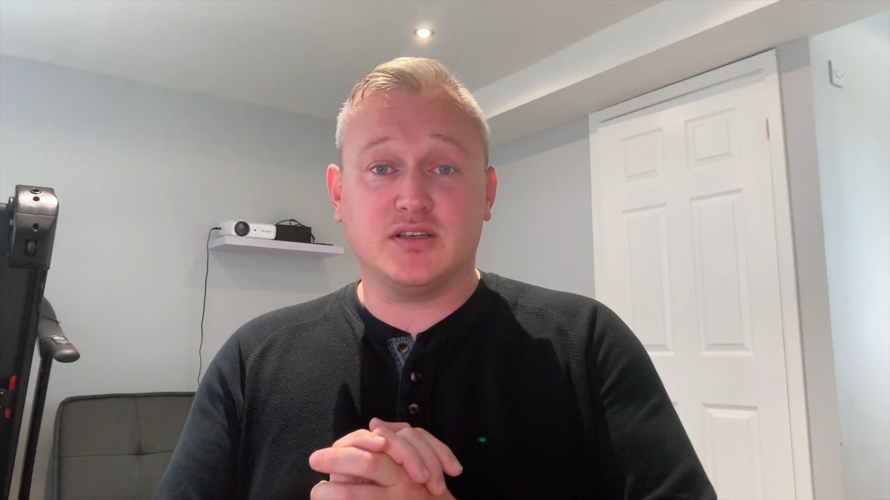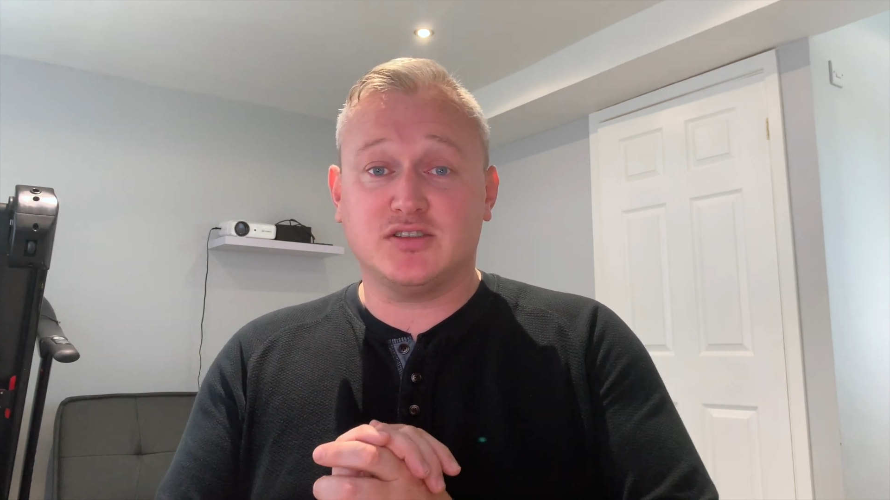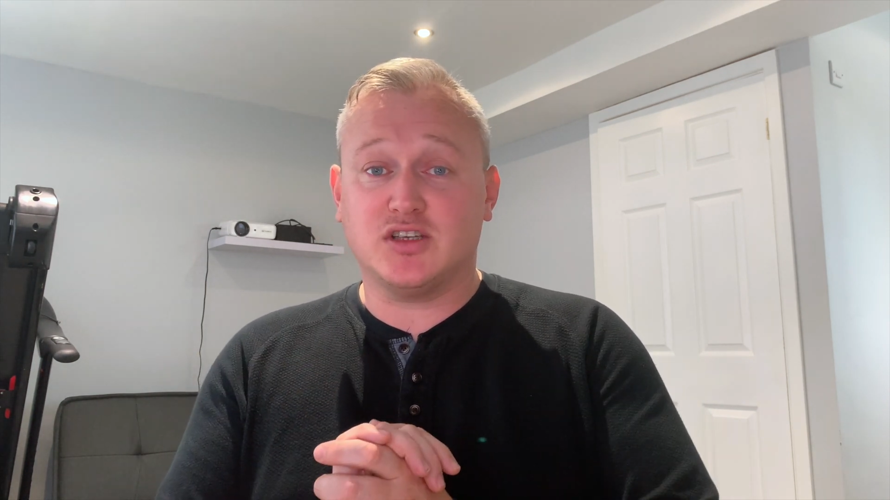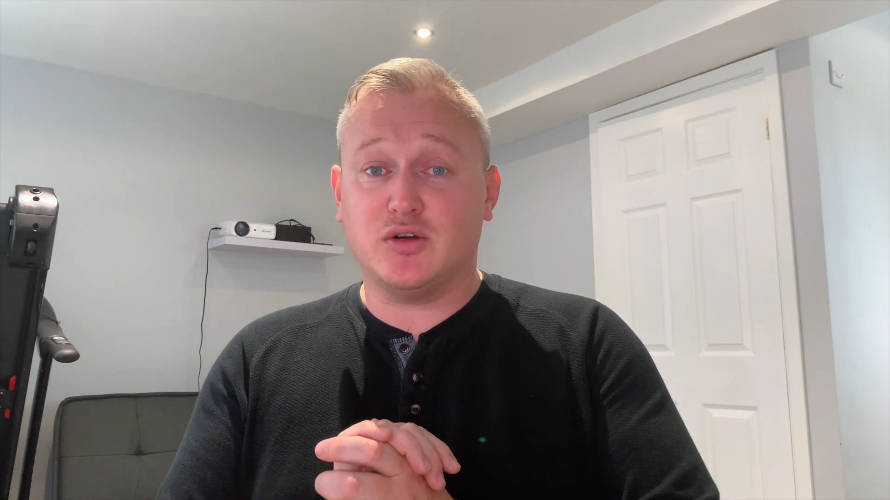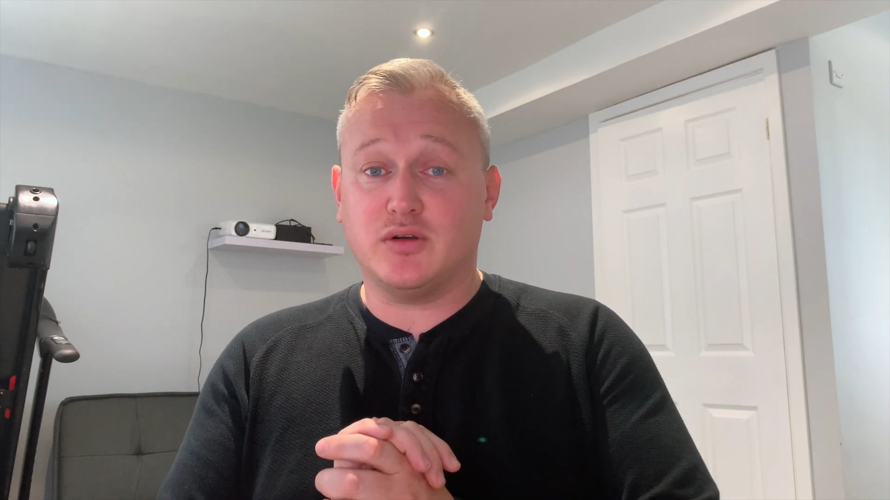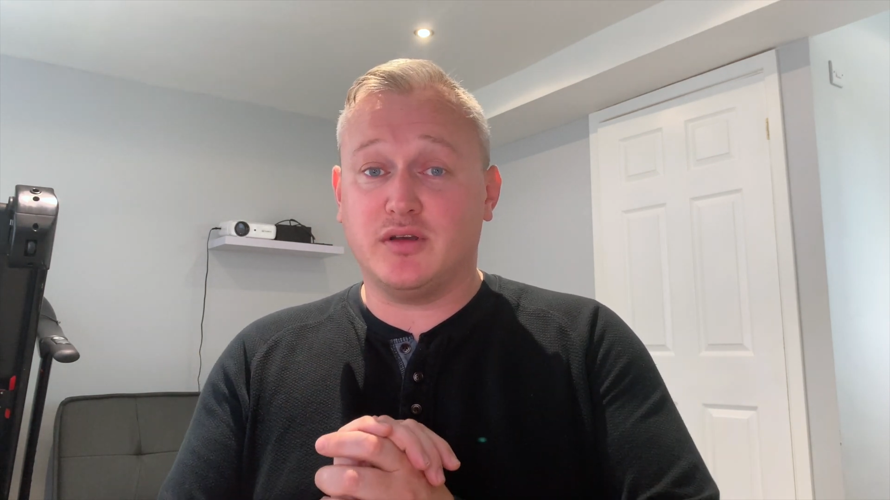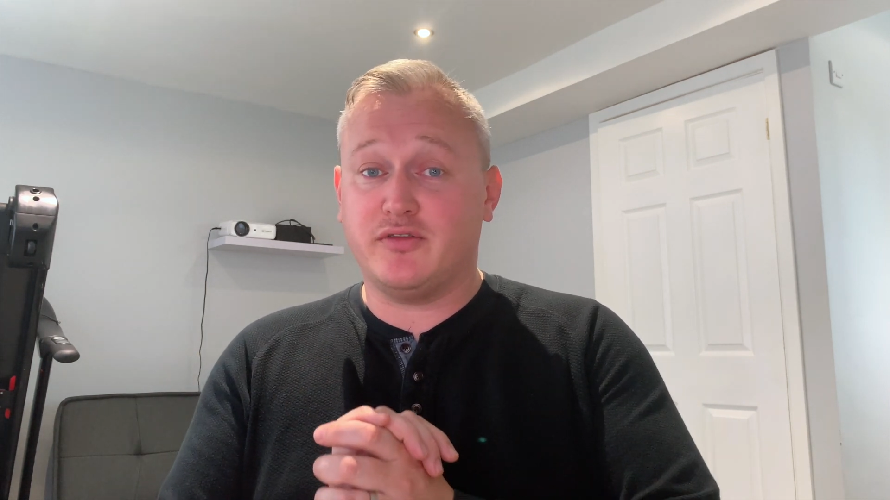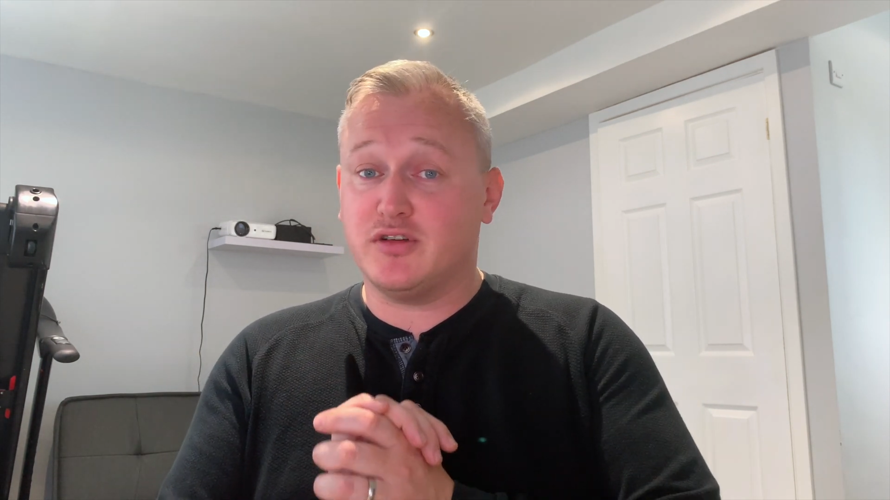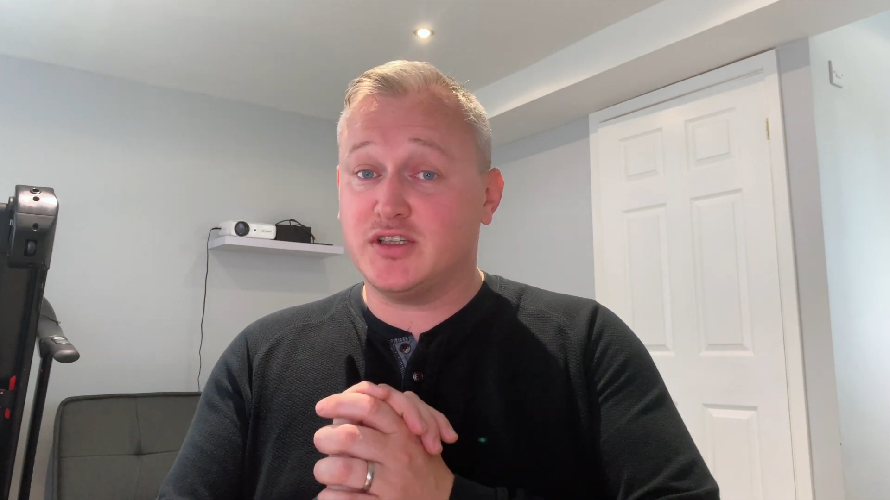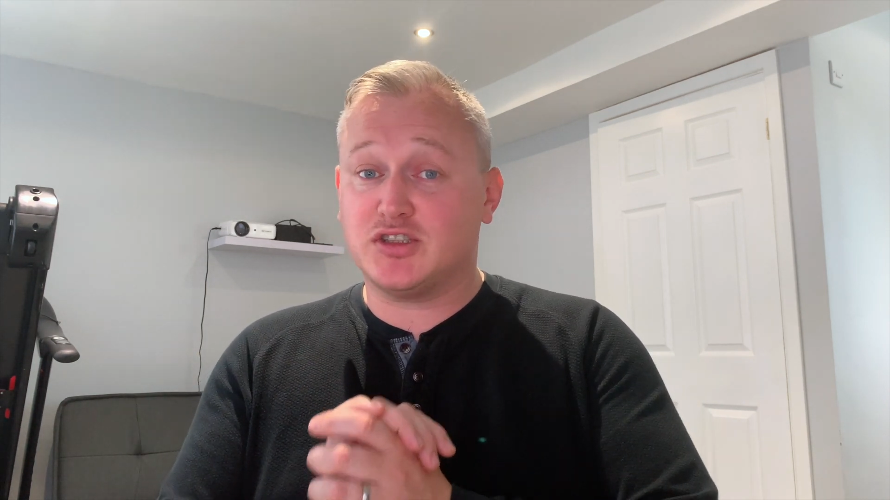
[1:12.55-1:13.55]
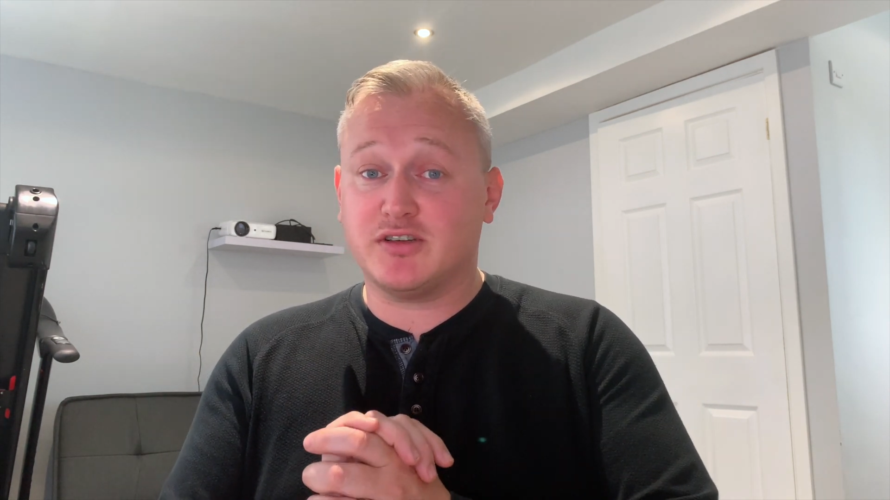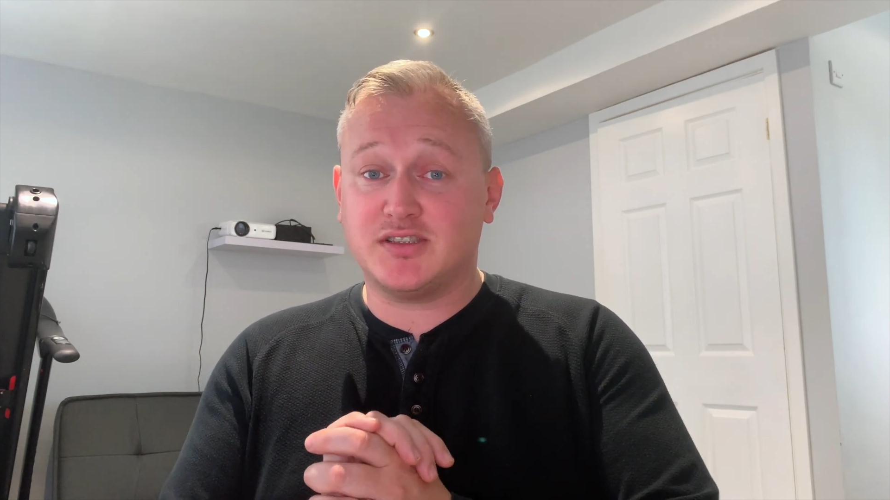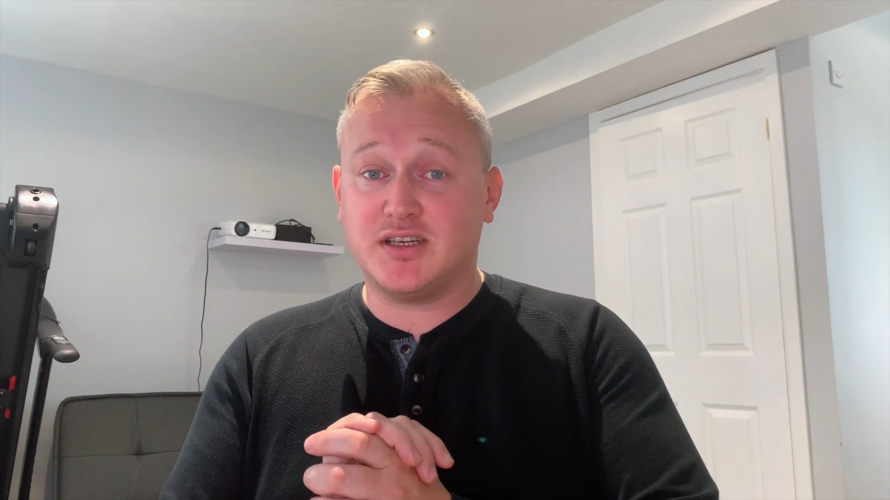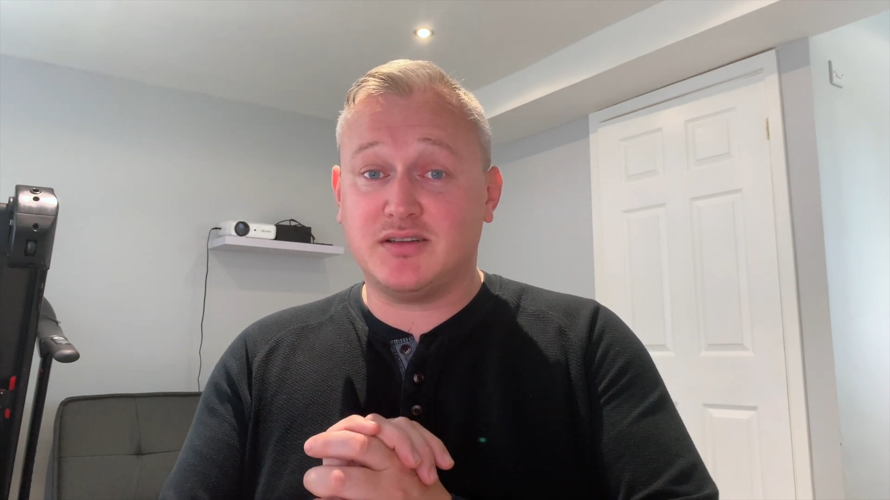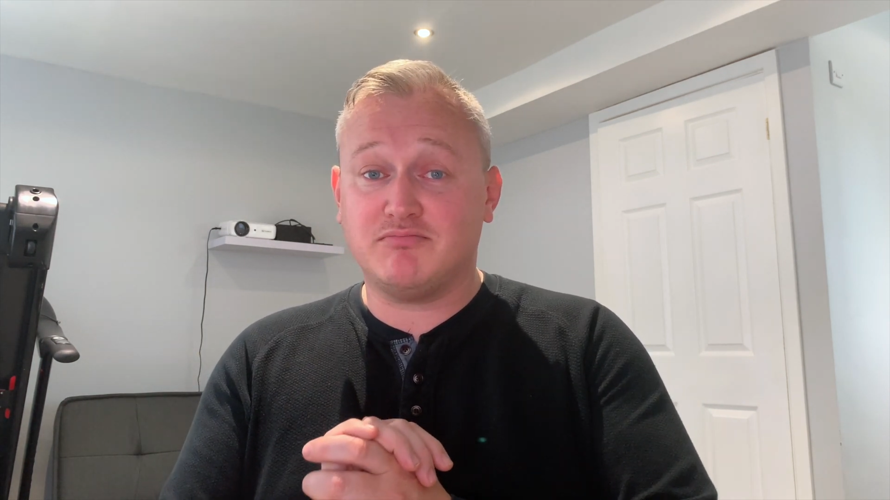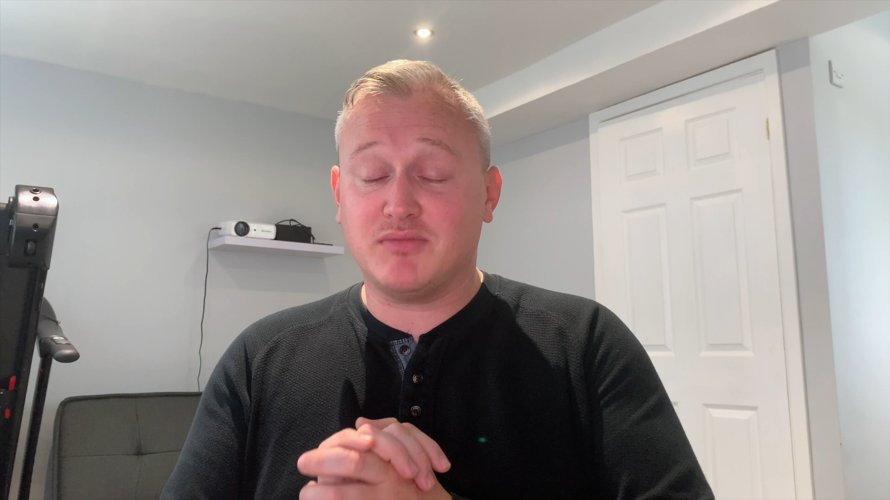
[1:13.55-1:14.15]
So if you're interested